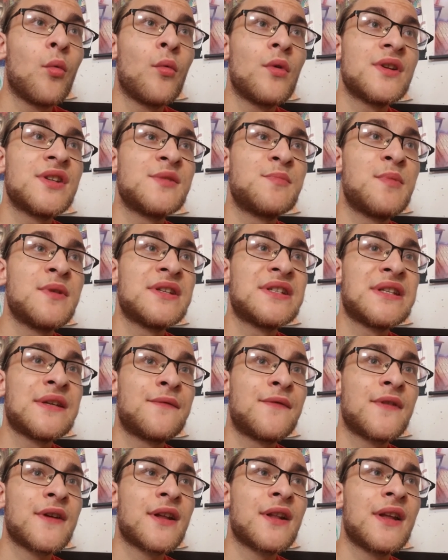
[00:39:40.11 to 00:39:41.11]

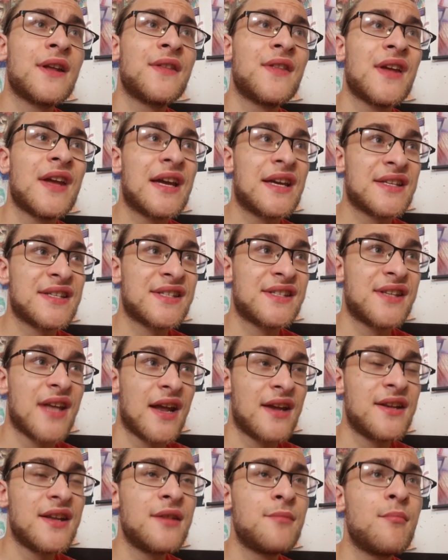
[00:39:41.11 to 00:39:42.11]
specifically the
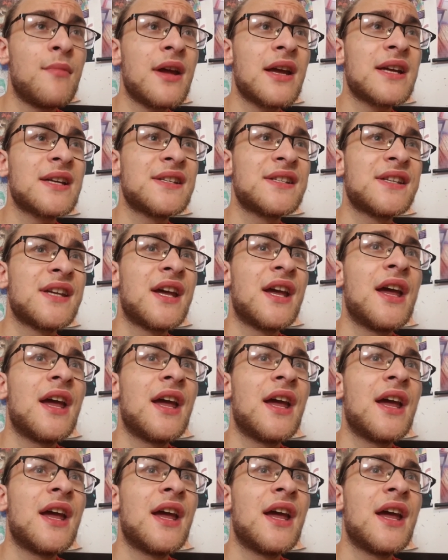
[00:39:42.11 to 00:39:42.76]
extended mix,